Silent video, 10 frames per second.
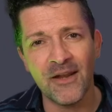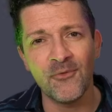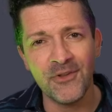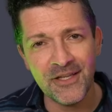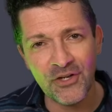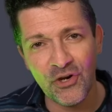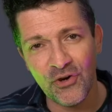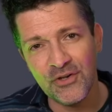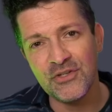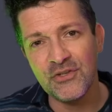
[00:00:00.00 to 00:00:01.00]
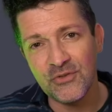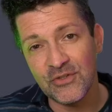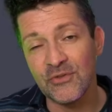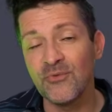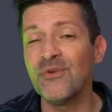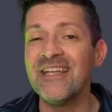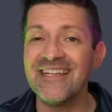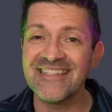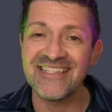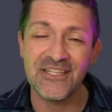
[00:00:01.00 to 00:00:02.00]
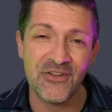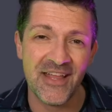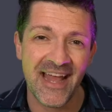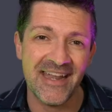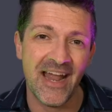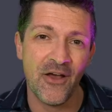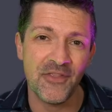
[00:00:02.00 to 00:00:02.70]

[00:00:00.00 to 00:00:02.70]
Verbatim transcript: I'd really encourage you to reconsider that now